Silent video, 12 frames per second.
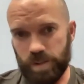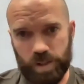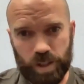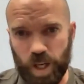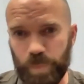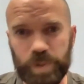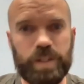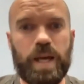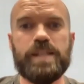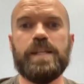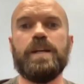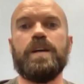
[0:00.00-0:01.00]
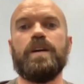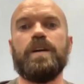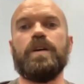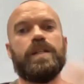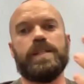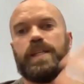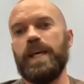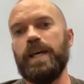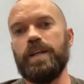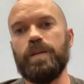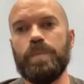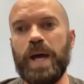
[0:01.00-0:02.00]
couple dozen are going to
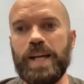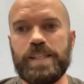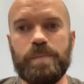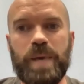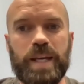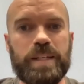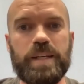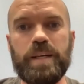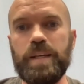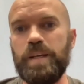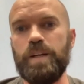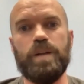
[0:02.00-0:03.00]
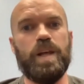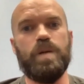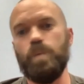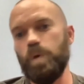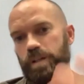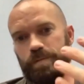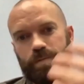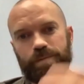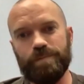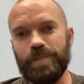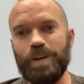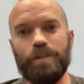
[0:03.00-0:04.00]
scale past megaton, and then what,
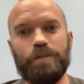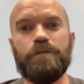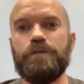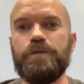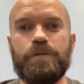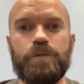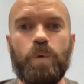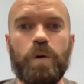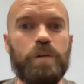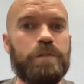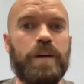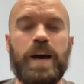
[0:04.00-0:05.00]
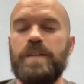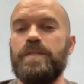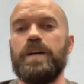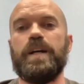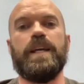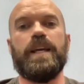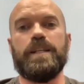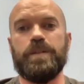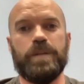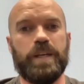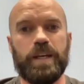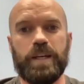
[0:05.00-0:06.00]
4 or 5 are going to get
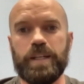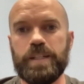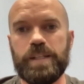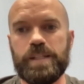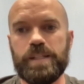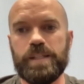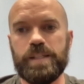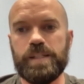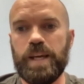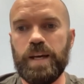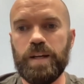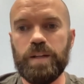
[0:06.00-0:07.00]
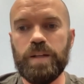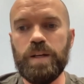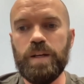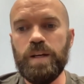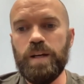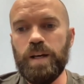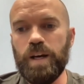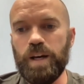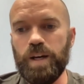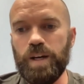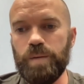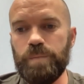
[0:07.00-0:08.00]
to gigaton scale.
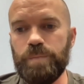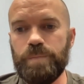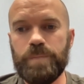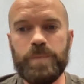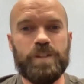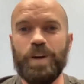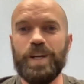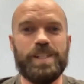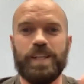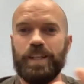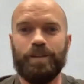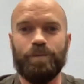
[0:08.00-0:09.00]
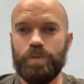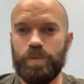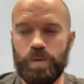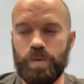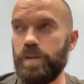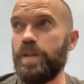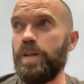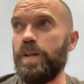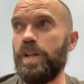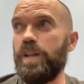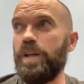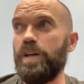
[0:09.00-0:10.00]
So I just think
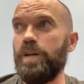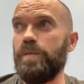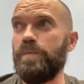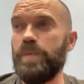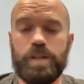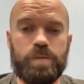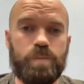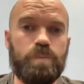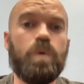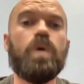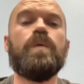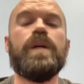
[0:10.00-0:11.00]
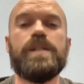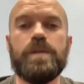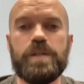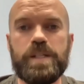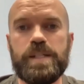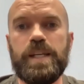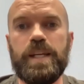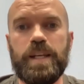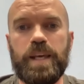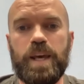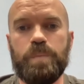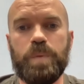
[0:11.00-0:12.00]
the more resources need
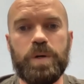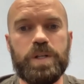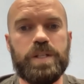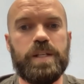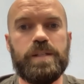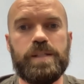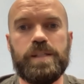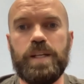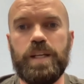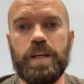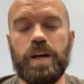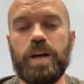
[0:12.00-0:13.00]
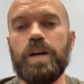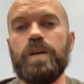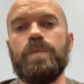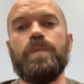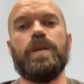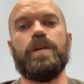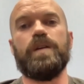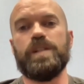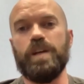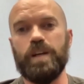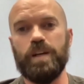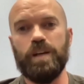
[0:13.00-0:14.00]
to get pushed into CDR, whether it's
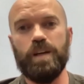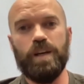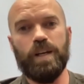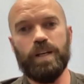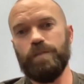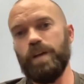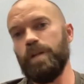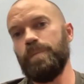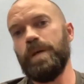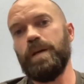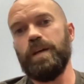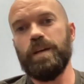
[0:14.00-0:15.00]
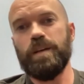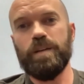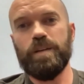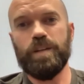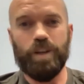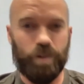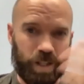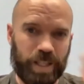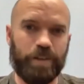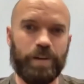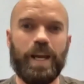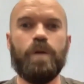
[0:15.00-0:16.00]
on developing,
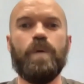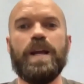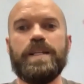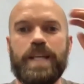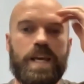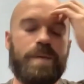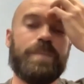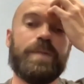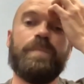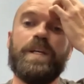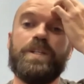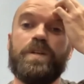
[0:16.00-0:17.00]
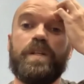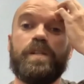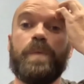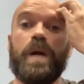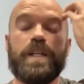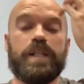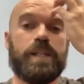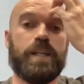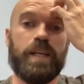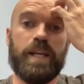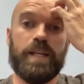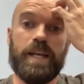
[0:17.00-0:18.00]
clearing out red tape to make sure these projects
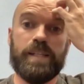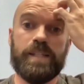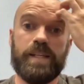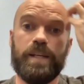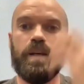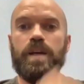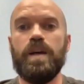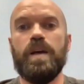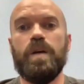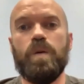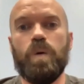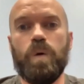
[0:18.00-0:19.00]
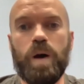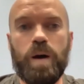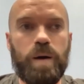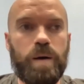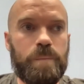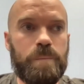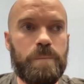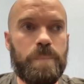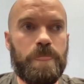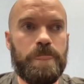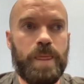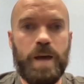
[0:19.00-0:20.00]
can get tested, and
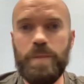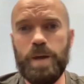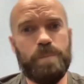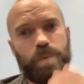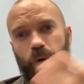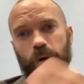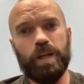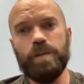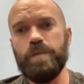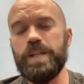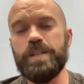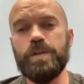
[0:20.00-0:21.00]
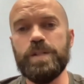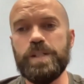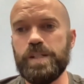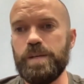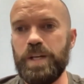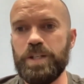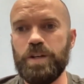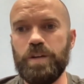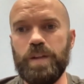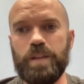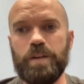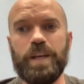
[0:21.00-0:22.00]
then pouring in resources to make
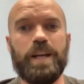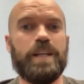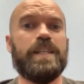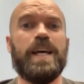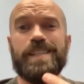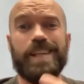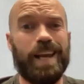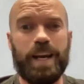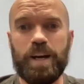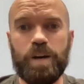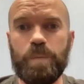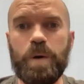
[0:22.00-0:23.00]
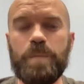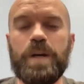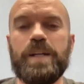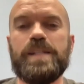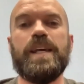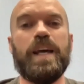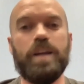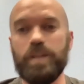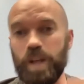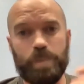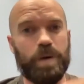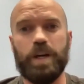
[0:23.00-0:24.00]
sure that they're getting tested at an appropriate scale
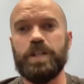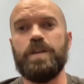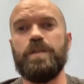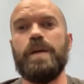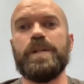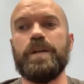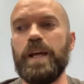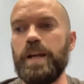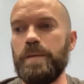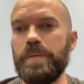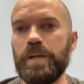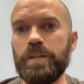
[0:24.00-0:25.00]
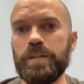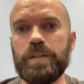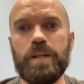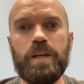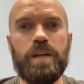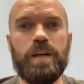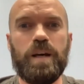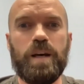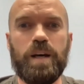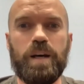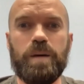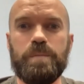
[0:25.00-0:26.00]
and that production ramps are getting built,
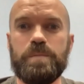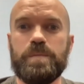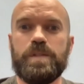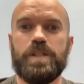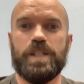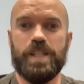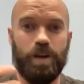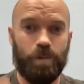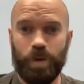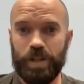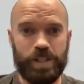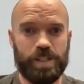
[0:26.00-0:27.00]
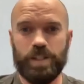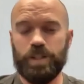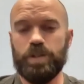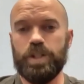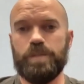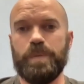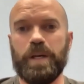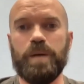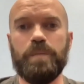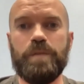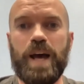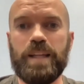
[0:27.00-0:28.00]
such that when these solutions
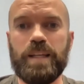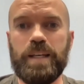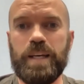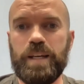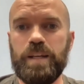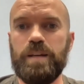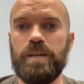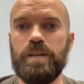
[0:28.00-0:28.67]
become validated,